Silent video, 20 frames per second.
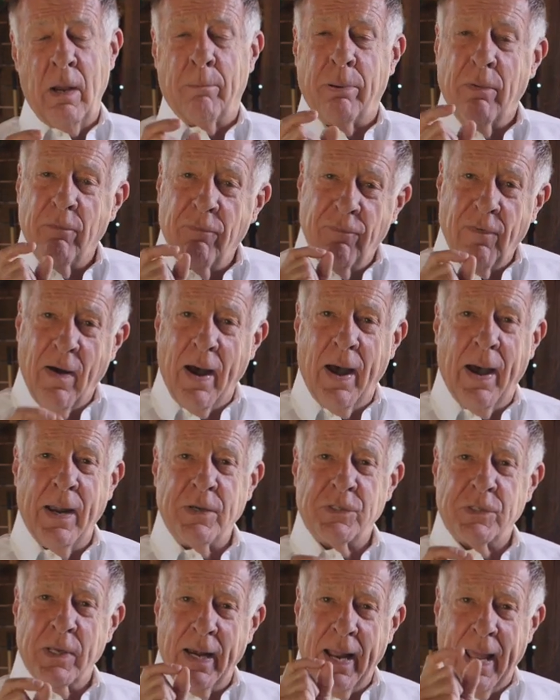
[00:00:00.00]

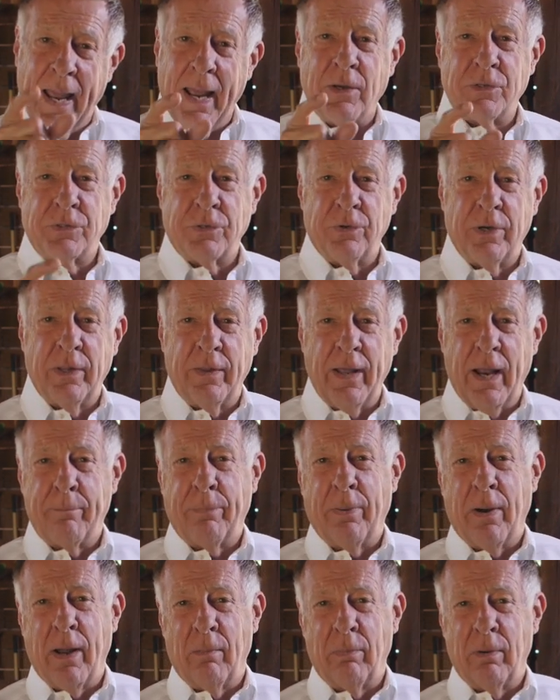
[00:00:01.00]
provides an answer to that
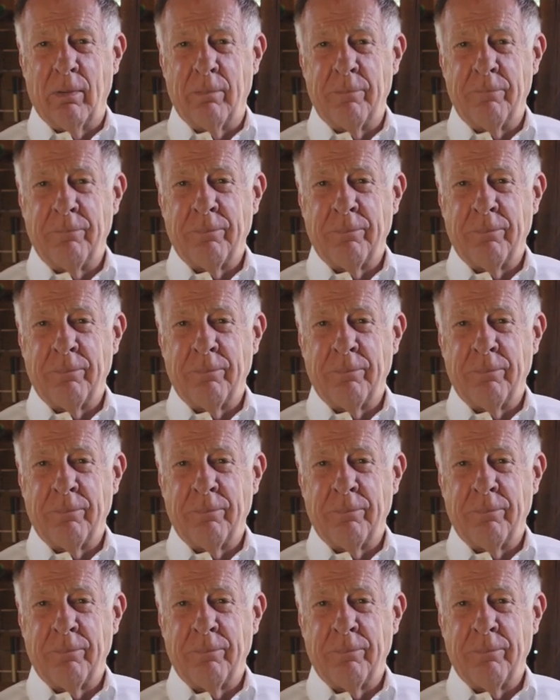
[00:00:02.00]
problem.